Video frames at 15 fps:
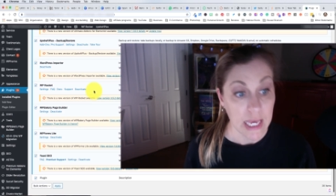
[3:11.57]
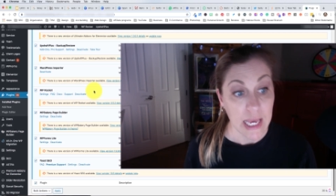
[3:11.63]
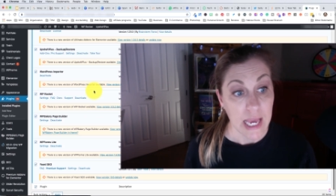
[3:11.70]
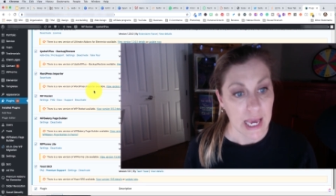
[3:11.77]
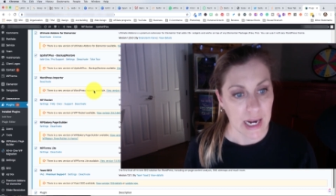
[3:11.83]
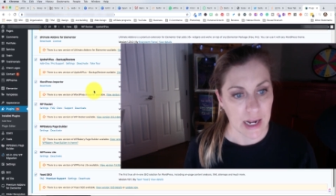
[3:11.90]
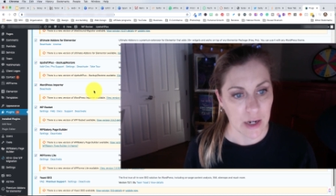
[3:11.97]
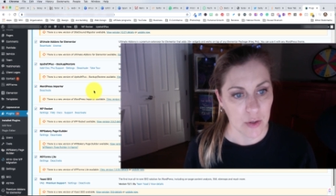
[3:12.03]

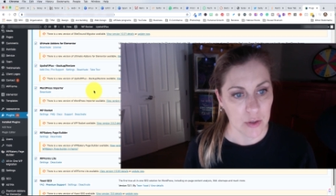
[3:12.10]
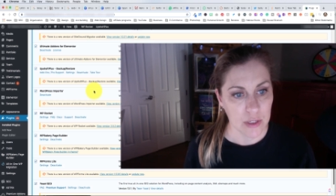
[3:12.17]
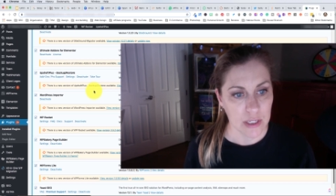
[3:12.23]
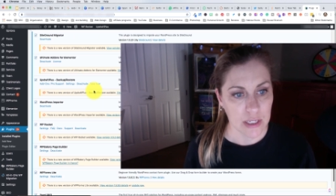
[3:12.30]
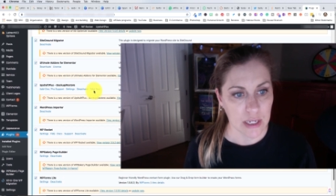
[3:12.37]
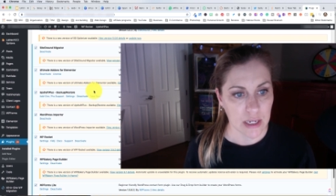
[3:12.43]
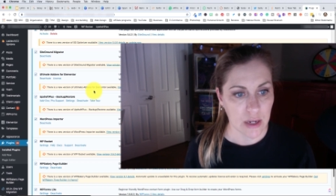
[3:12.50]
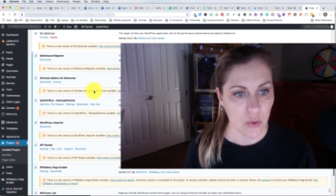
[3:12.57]
And I don't
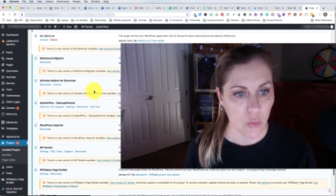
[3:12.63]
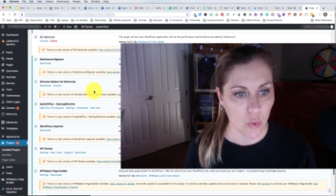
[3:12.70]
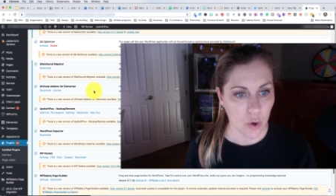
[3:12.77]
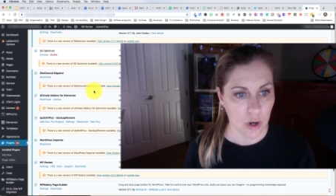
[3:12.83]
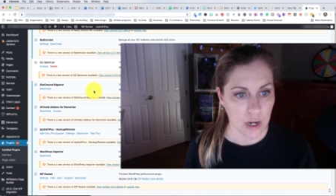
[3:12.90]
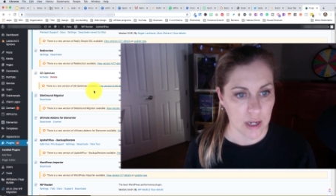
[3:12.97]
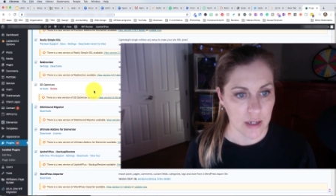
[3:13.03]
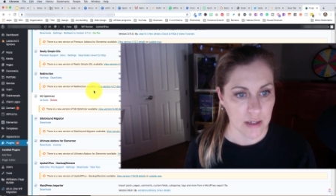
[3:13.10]
see any
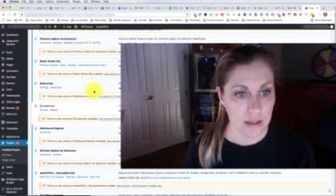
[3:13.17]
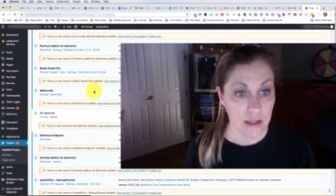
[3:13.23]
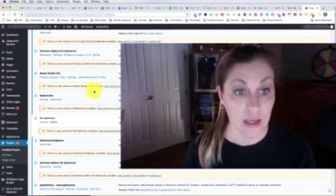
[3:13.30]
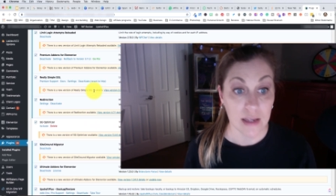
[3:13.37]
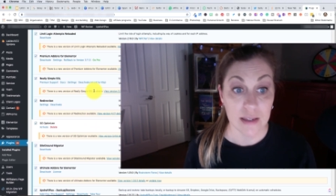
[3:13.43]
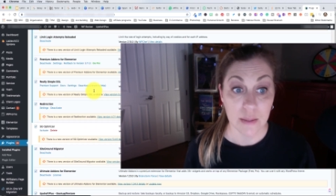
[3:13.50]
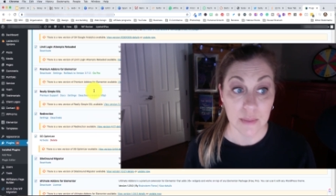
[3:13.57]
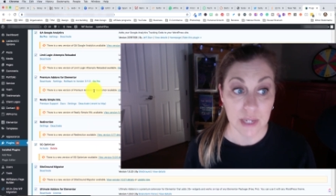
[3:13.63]
warnings.
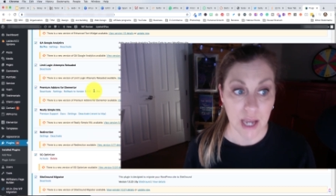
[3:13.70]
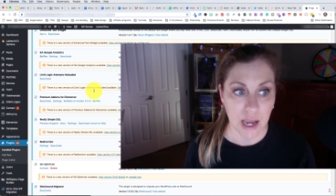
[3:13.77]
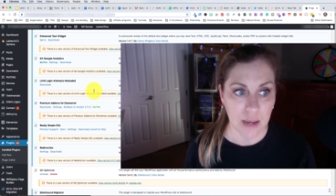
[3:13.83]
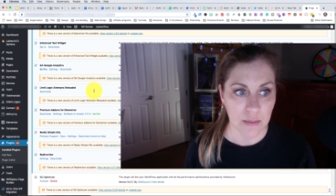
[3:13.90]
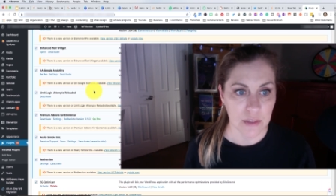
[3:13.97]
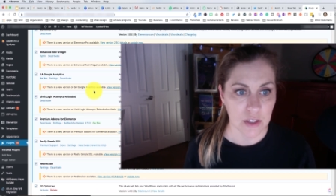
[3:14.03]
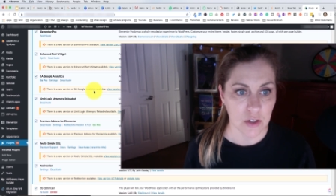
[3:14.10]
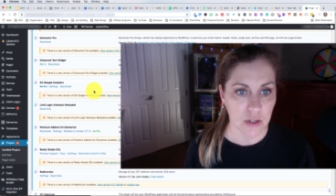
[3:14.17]

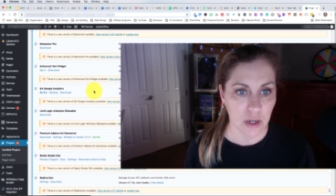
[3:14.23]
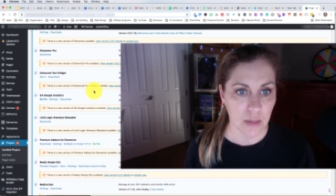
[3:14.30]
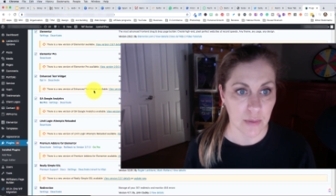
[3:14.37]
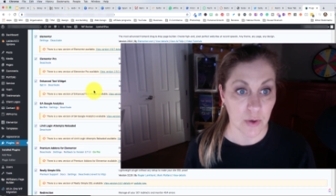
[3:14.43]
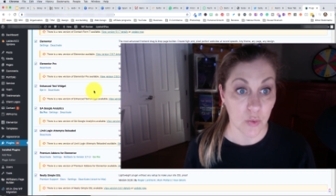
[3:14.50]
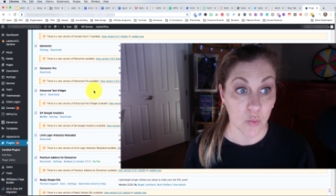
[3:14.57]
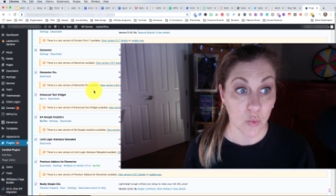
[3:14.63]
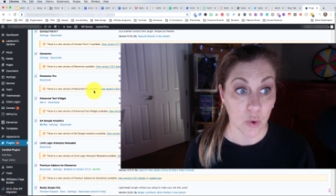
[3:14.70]
Sometimes there's going to
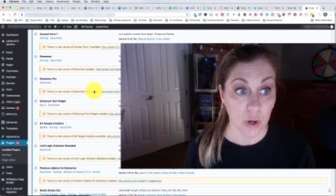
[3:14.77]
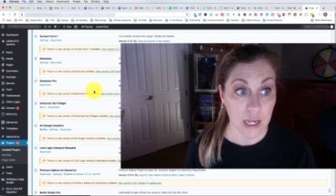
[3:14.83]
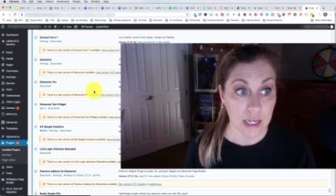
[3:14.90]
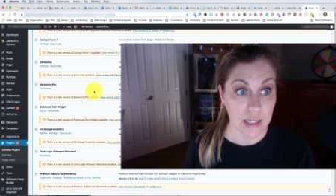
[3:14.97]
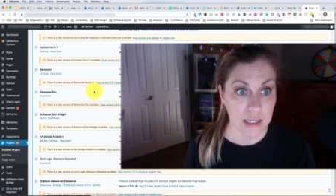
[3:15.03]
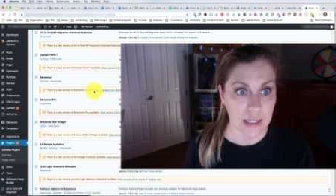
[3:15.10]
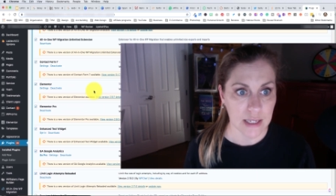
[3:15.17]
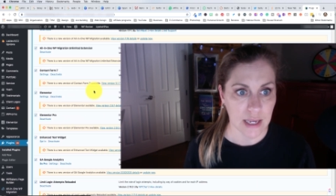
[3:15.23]
be
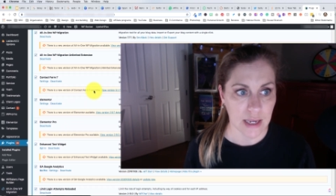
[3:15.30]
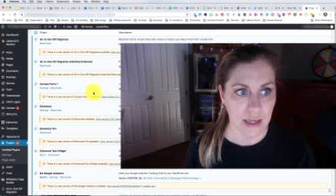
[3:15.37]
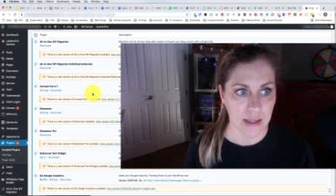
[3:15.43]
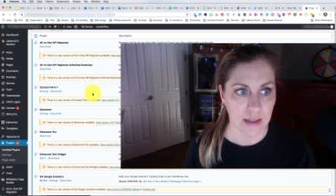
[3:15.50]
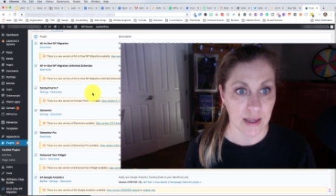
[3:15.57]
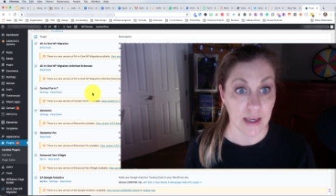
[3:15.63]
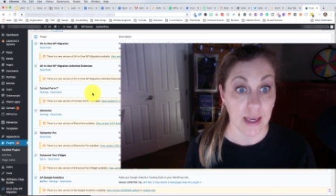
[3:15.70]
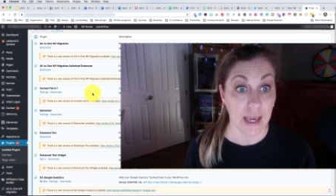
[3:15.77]
warnings saying
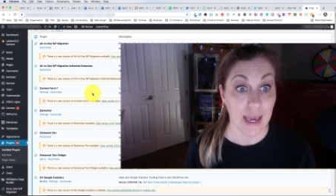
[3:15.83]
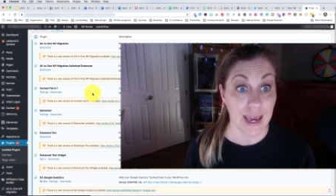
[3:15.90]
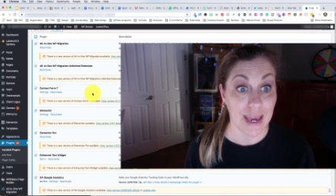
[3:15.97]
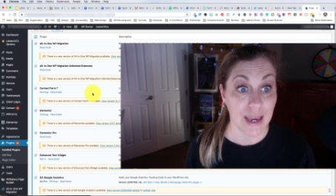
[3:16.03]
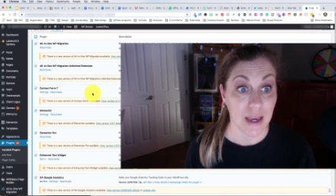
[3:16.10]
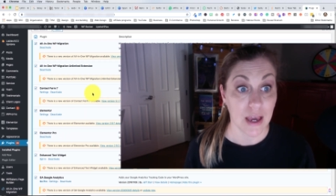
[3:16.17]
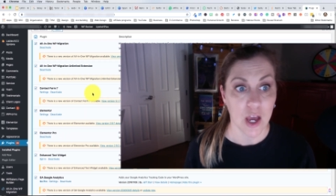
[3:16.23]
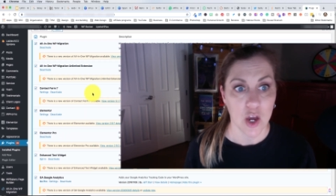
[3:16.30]
that,
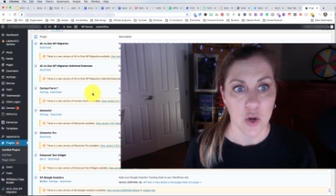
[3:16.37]
hey,